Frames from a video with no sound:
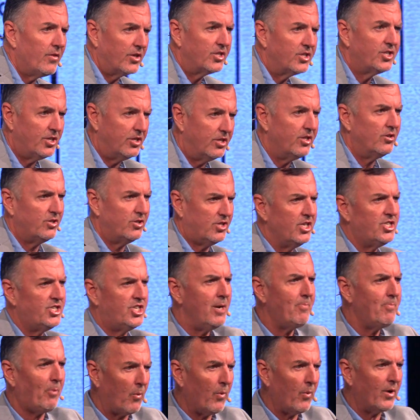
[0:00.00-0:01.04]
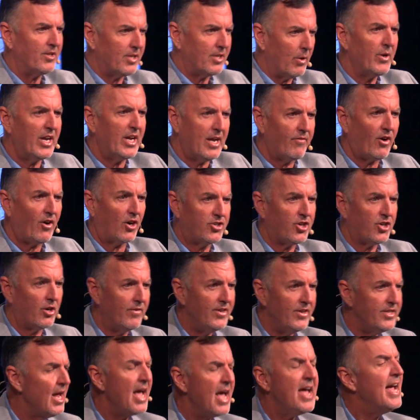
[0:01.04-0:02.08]
the, the cheaper ones that we give our
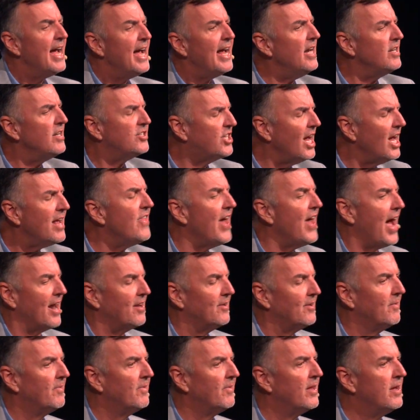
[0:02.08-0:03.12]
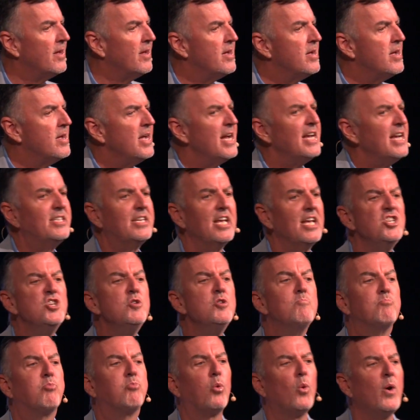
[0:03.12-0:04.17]
servants. He didn't say that. He said, you
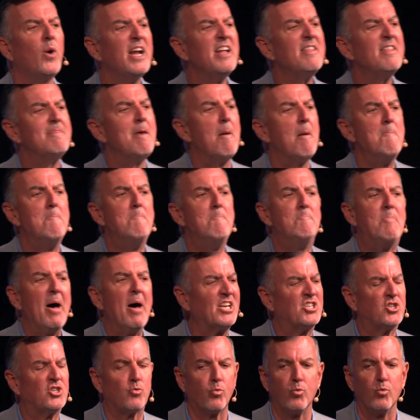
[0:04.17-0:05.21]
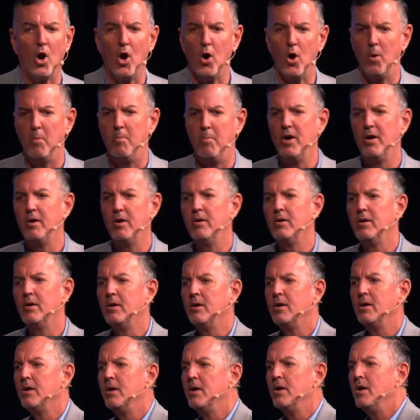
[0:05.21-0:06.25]
bring the best robe
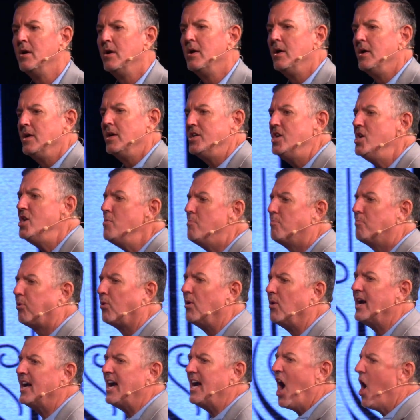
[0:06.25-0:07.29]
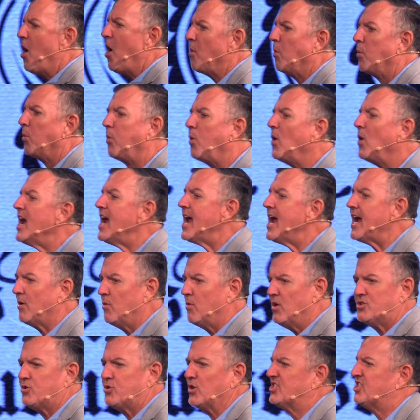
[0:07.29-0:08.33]
you bring a ring
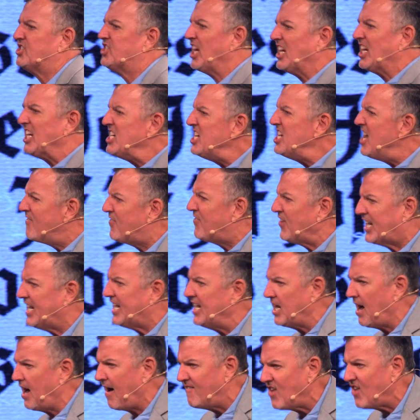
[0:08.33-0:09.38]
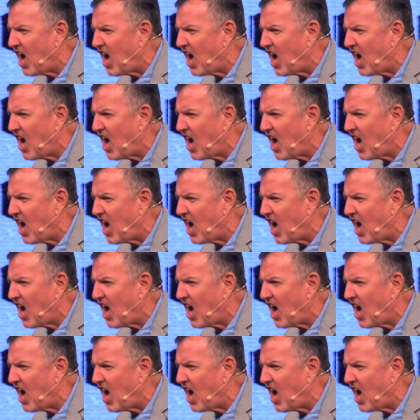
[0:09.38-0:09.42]
which was significant of